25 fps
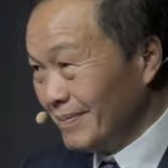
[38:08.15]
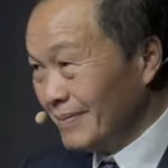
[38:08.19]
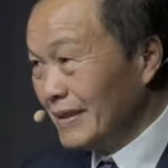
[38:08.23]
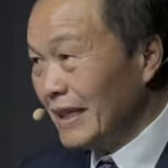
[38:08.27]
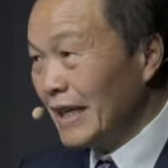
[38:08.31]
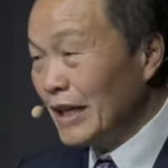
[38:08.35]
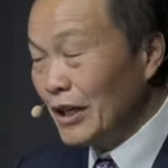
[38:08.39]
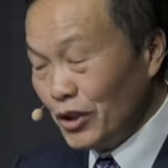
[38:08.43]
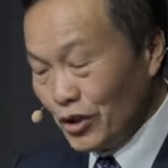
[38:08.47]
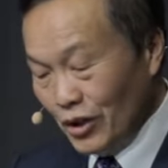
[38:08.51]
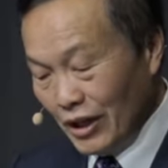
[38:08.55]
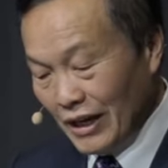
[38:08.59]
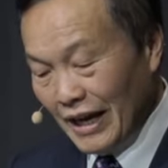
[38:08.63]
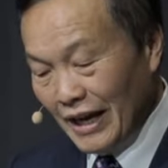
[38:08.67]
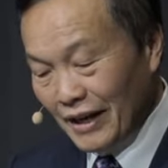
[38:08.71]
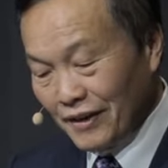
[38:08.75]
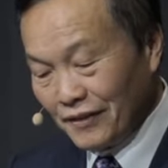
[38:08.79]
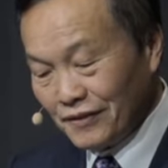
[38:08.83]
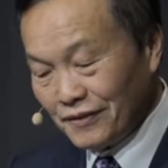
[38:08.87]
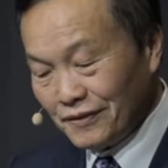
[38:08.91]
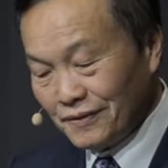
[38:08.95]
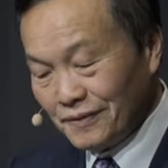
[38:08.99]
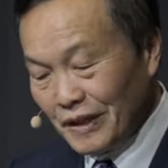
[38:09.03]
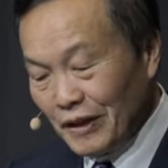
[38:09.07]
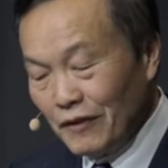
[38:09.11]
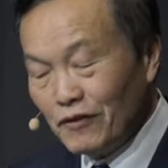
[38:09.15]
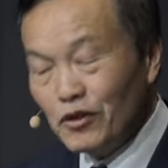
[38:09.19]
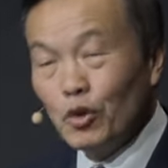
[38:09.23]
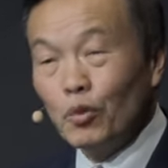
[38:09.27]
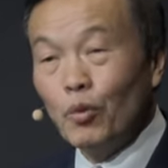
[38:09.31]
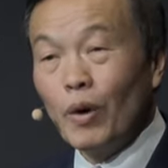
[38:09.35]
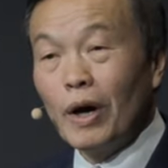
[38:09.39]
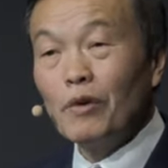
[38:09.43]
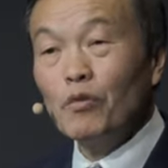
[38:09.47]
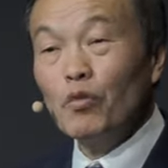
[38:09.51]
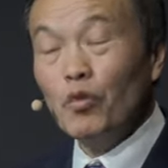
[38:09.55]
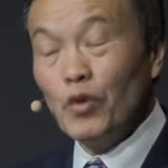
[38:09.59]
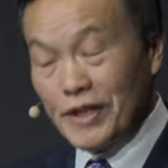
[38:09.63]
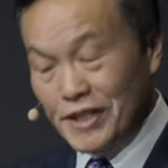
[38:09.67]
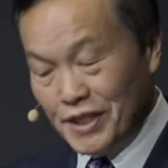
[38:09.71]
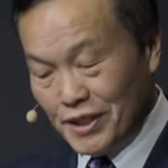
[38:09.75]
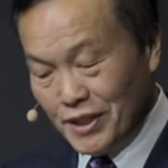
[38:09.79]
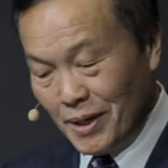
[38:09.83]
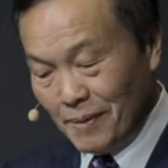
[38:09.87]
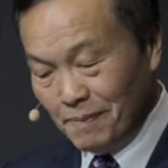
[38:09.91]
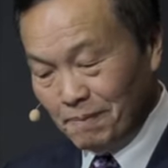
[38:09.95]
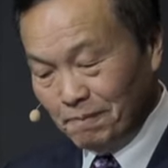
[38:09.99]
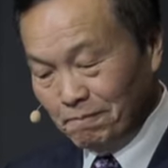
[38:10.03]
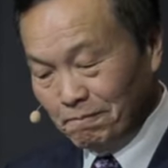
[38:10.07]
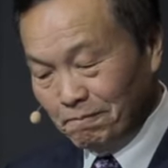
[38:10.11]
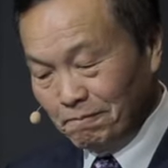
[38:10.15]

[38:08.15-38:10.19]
in your life if you want wisdom.